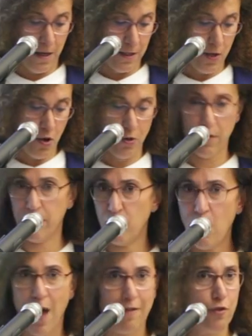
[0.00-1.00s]
So if
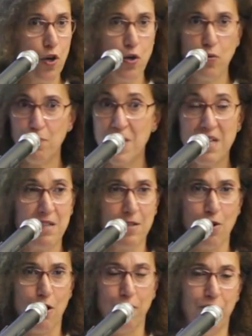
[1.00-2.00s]
you have no means
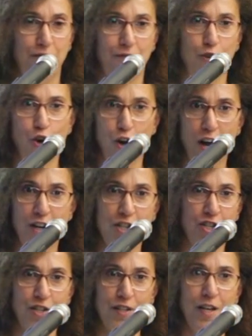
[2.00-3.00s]
of
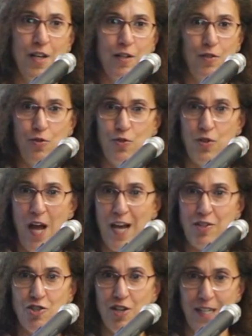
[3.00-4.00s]
coercion, you're
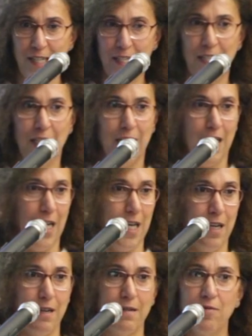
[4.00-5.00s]
actually
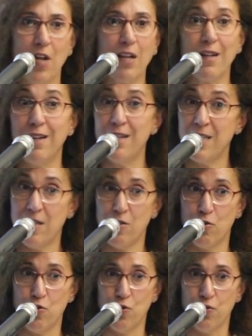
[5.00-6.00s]
uh, not
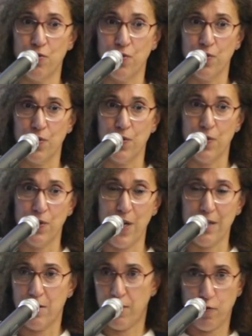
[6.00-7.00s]
listened to
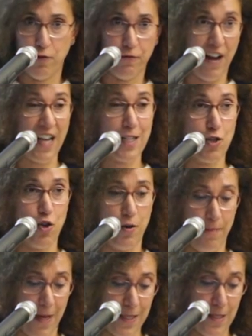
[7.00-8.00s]
if you flex your
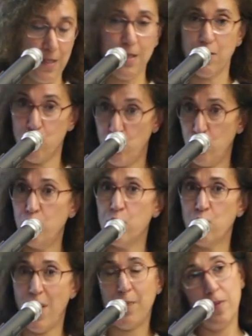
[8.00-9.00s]
muscles, you use
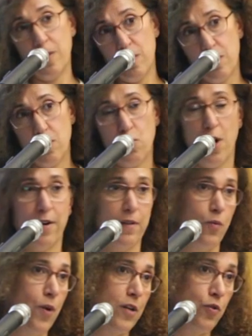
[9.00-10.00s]
weapons, you are the
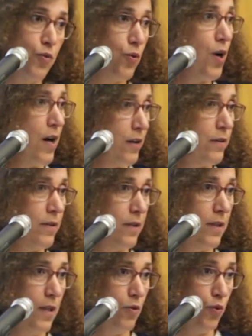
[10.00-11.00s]
one who are
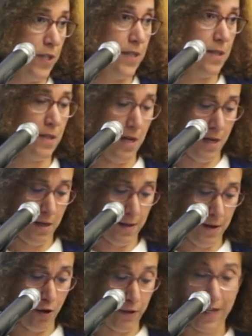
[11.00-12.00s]
who is uh,
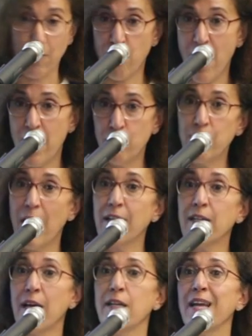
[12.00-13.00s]
on the ground
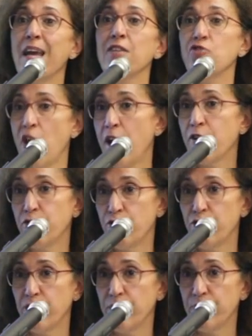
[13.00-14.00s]
and can gain
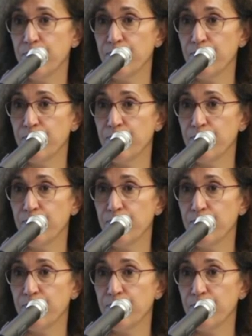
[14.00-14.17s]
territory.